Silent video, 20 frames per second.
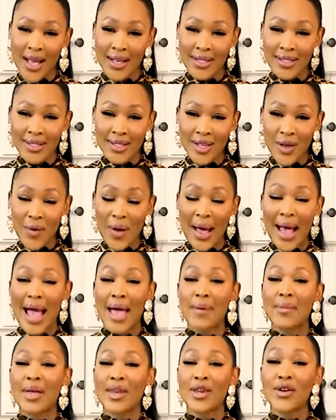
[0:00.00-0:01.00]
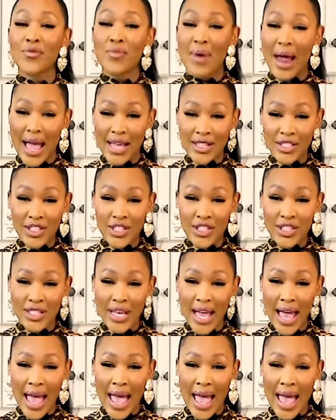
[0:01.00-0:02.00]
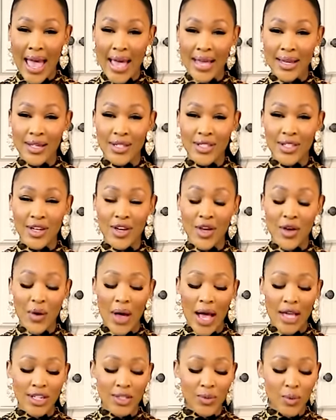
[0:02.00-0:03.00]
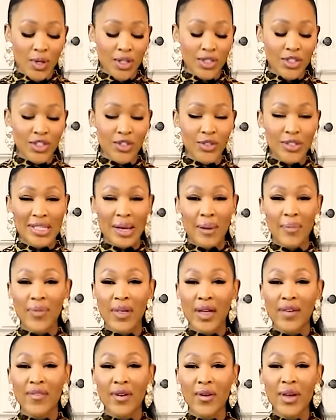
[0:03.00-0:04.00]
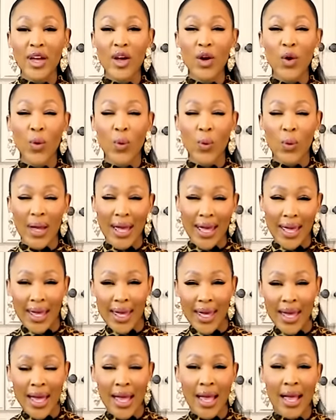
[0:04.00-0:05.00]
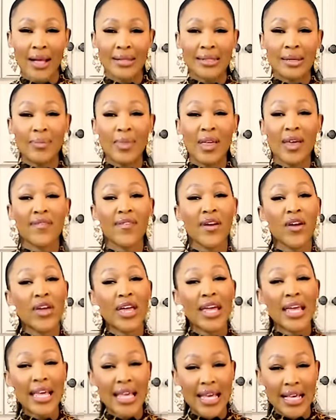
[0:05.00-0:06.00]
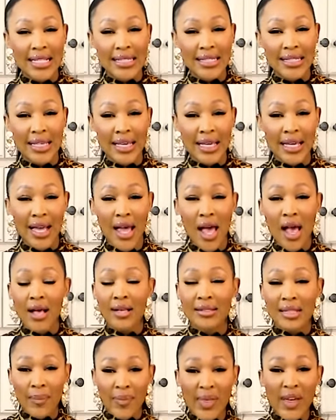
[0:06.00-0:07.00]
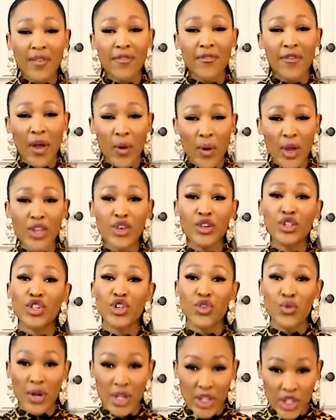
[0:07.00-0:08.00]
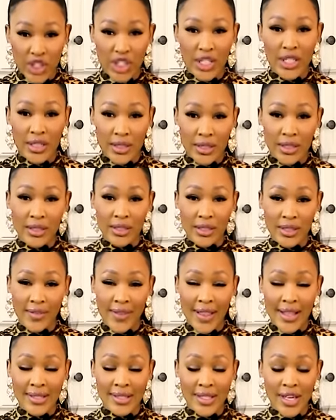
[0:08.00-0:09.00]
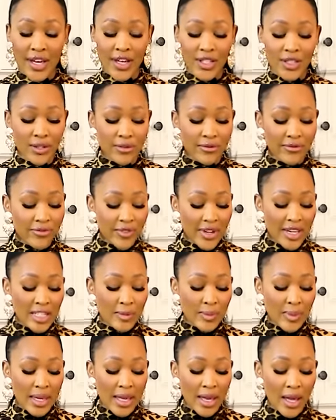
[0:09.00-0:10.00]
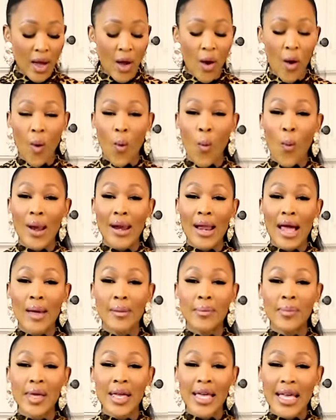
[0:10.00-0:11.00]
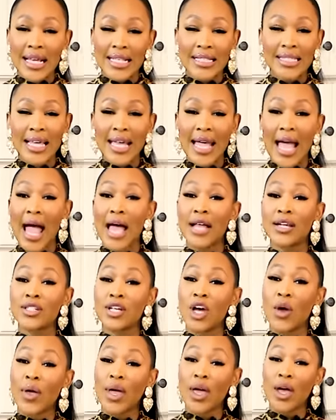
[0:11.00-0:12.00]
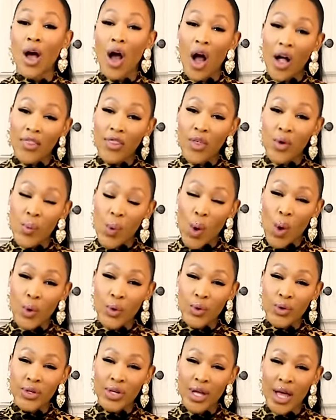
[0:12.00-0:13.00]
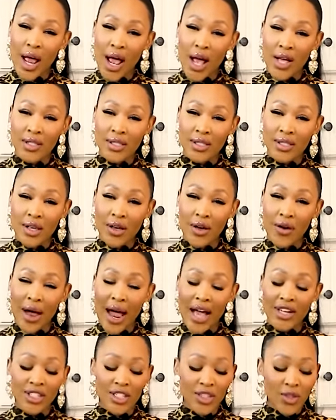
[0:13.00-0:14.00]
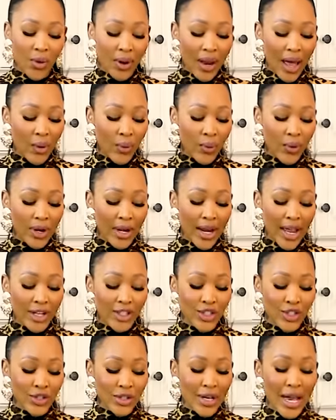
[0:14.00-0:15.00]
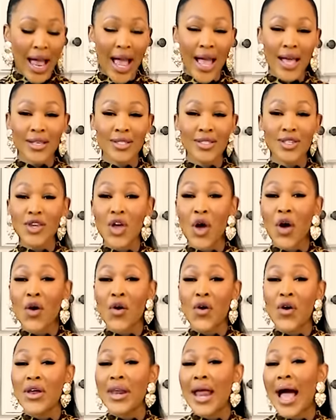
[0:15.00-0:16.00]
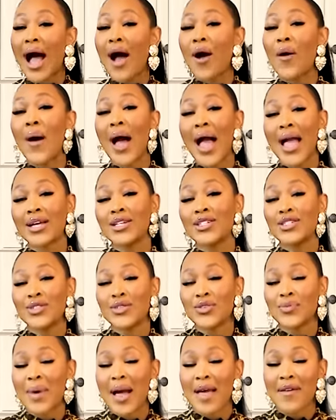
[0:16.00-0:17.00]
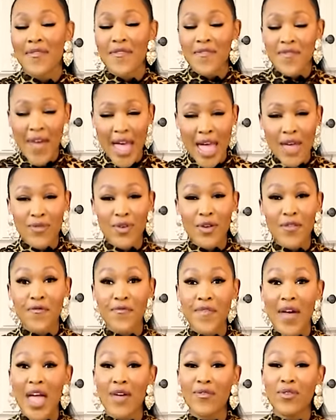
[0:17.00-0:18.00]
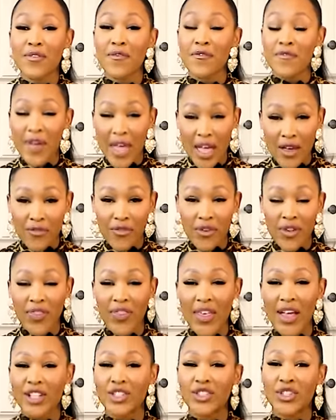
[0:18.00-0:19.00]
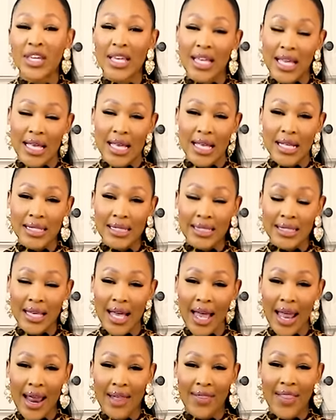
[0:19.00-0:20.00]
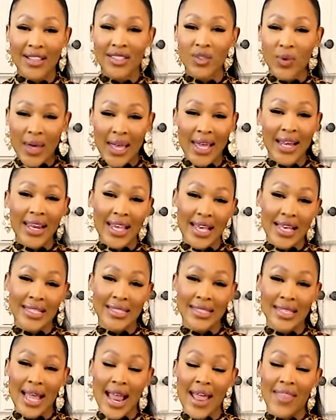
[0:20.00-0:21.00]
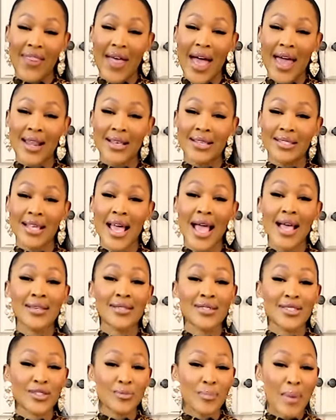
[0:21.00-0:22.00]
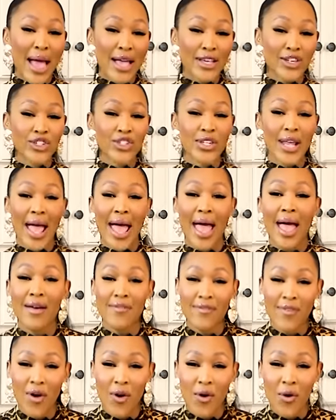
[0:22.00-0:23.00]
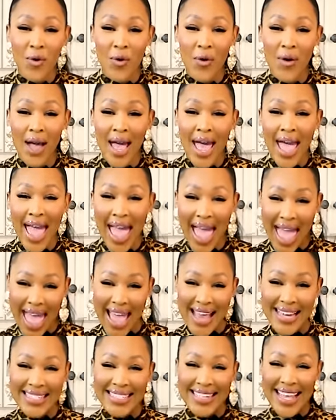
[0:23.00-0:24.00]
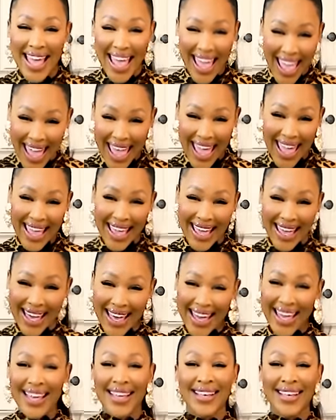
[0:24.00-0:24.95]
So I'm in a rush and you know, I just wanted to do something very quick, something very easy, something very nutritional that's going to feed me while I'm eating and going on the road. So I just thought I would let you guys know on how I do my favorite thing to eat that's quick and easy, and that is smashed avo and egg.